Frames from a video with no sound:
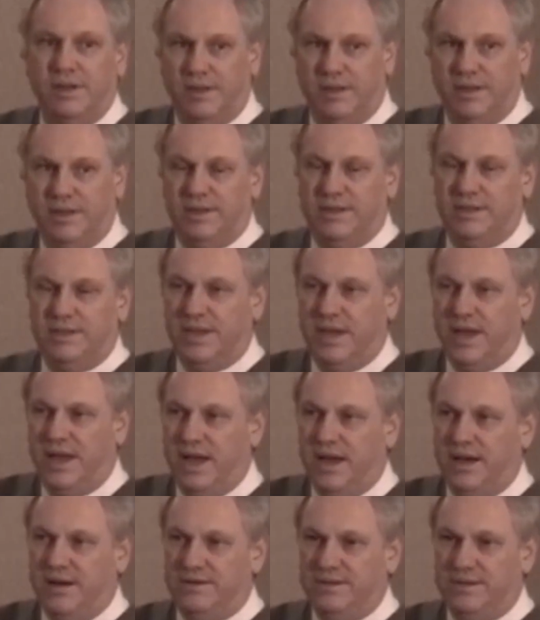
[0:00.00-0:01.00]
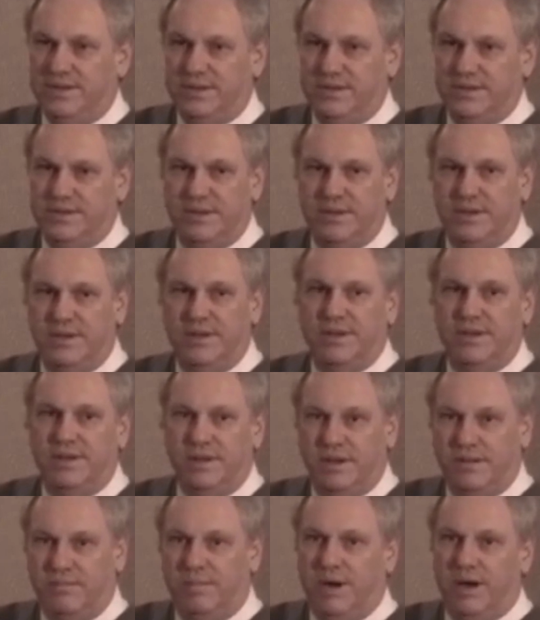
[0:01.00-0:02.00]
list the houses
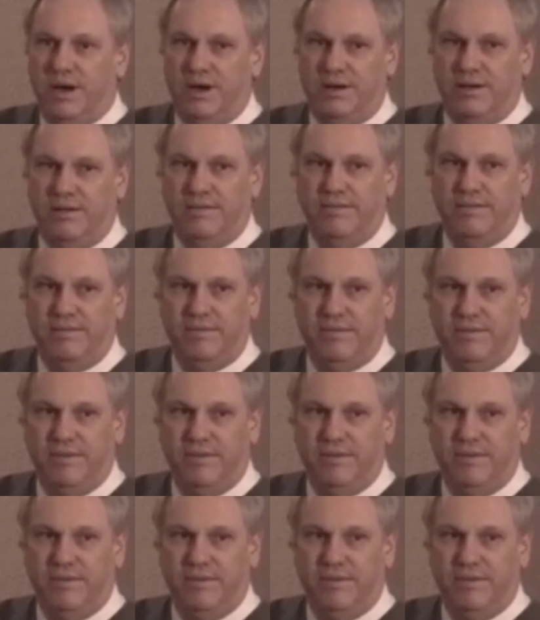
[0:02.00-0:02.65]
above